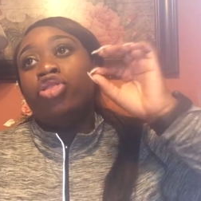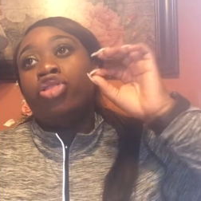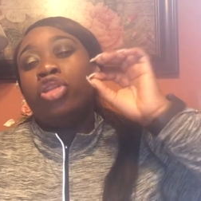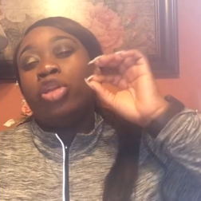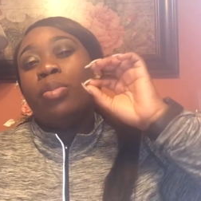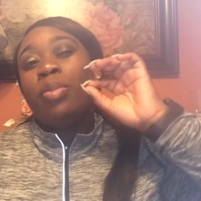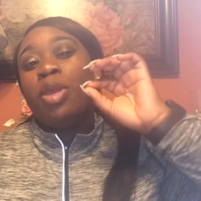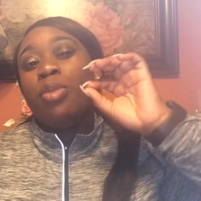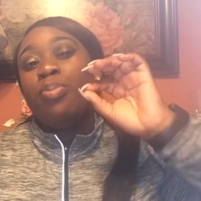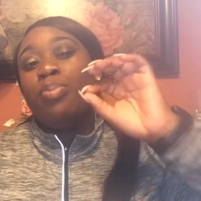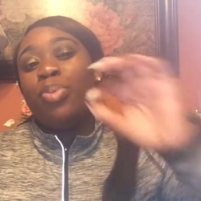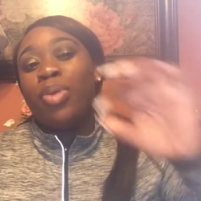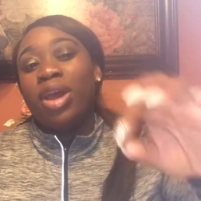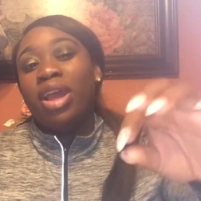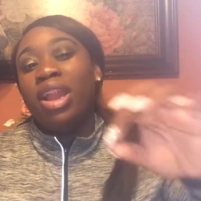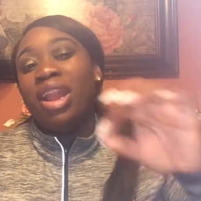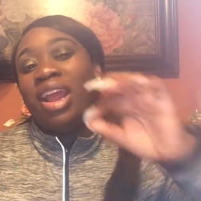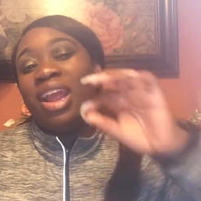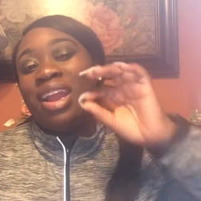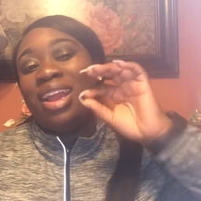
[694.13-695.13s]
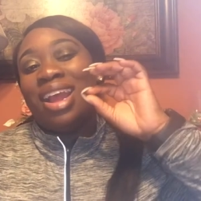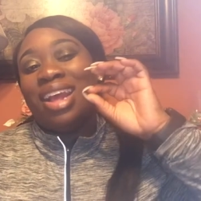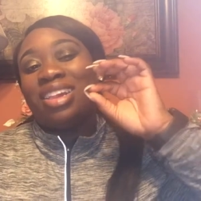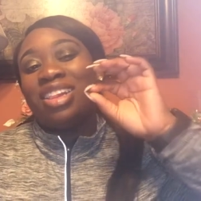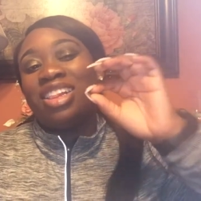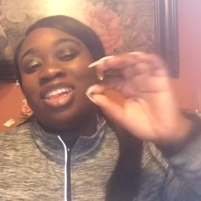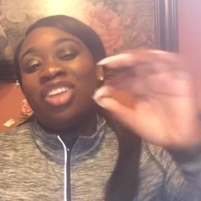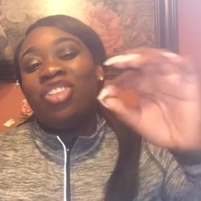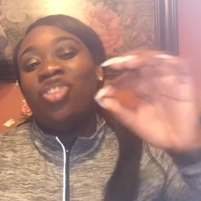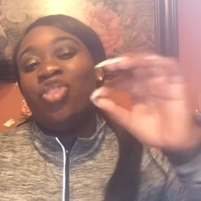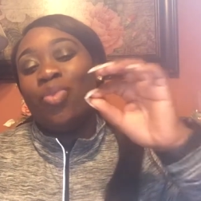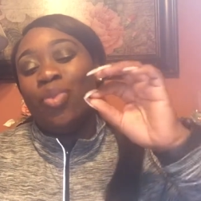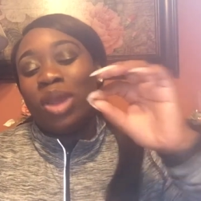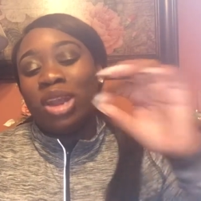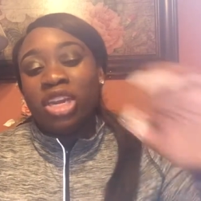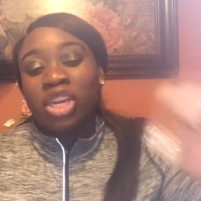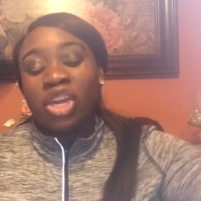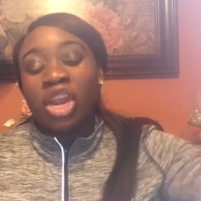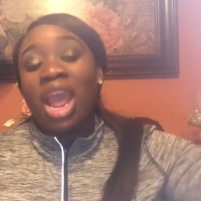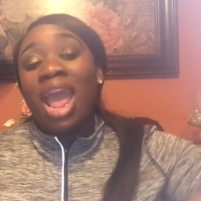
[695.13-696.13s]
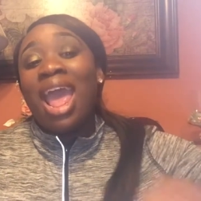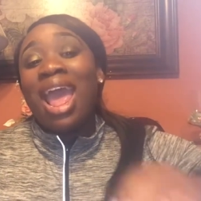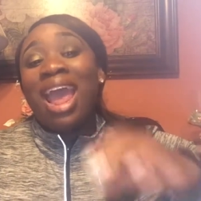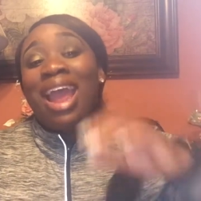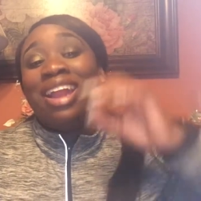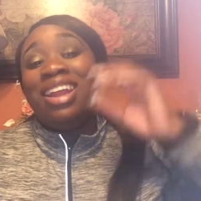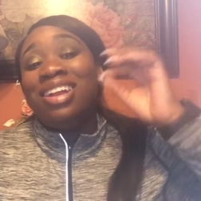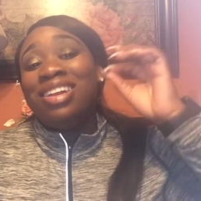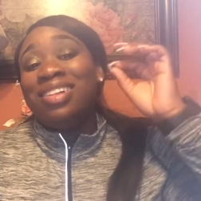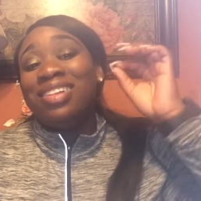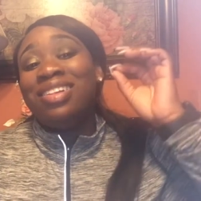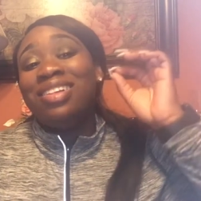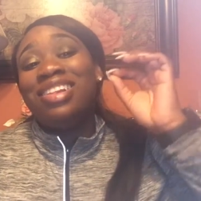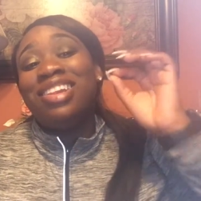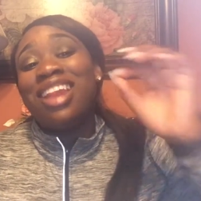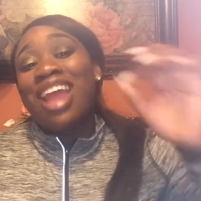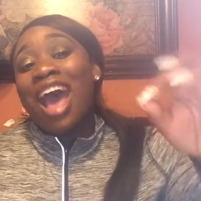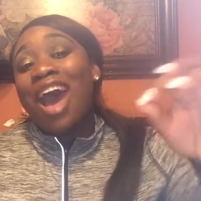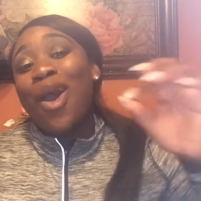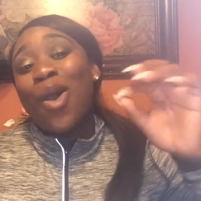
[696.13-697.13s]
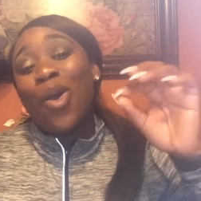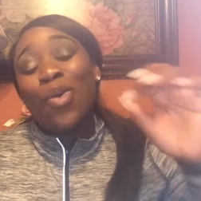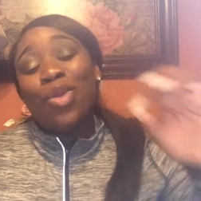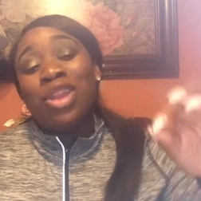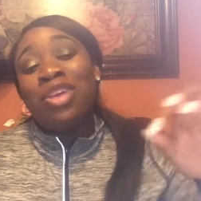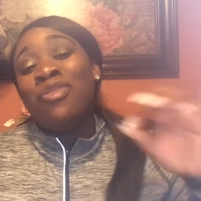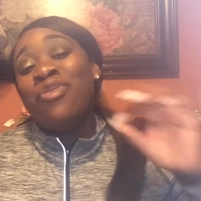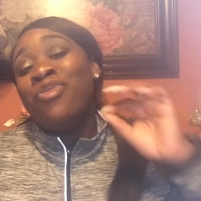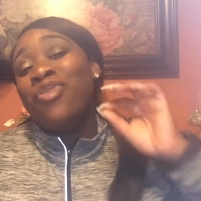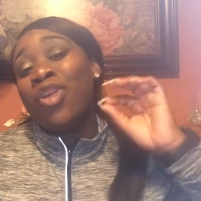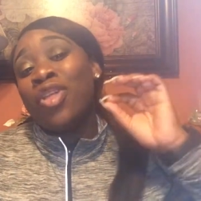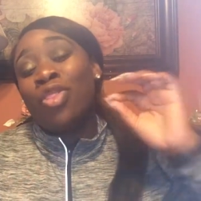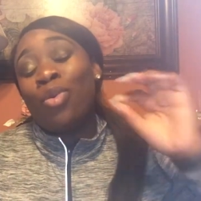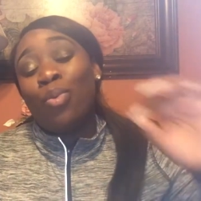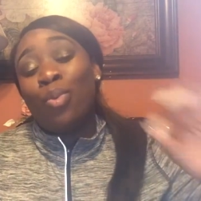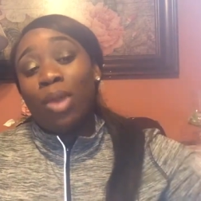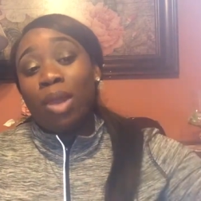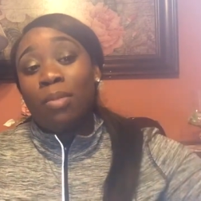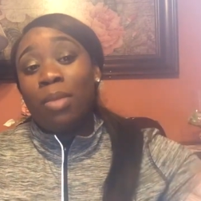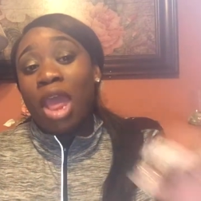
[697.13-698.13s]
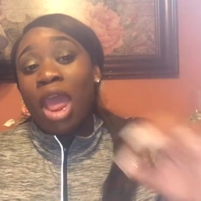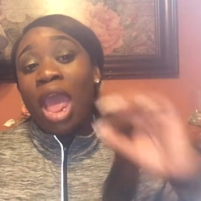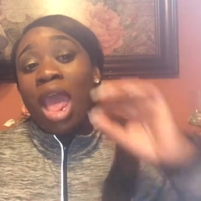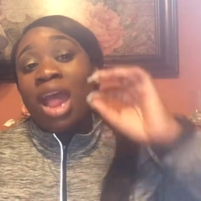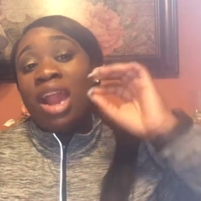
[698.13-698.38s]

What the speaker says: to be put in that situation. And this is not only for the women.